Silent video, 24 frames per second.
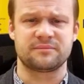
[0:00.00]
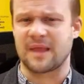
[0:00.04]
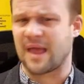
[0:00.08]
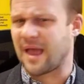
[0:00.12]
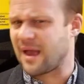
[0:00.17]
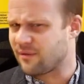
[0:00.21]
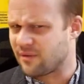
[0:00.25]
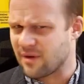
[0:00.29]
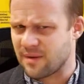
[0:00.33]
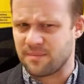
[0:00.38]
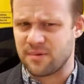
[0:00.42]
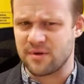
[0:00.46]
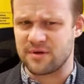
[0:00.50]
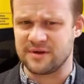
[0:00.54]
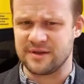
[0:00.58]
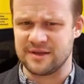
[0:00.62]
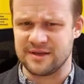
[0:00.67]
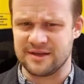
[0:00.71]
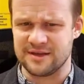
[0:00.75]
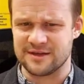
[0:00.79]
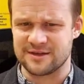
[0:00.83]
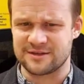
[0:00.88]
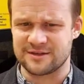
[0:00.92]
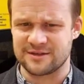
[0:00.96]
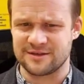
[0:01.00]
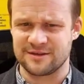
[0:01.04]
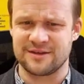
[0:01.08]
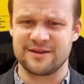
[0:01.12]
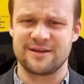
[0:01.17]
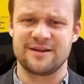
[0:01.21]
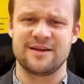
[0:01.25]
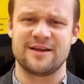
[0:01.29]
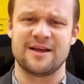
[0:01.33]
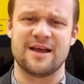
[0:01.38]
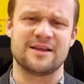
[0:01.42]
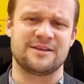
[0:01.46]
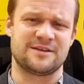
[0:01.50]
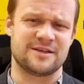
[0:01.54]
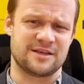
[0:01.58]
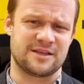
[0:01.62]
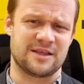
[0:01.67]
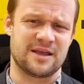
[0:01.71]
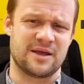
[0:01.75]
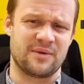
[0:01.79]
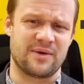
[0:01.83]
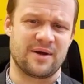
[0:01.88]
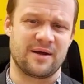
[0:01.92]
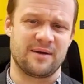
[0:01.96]
equipanies,
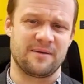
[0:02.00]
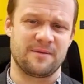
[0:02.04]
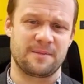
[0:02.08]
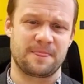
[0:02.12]
etc.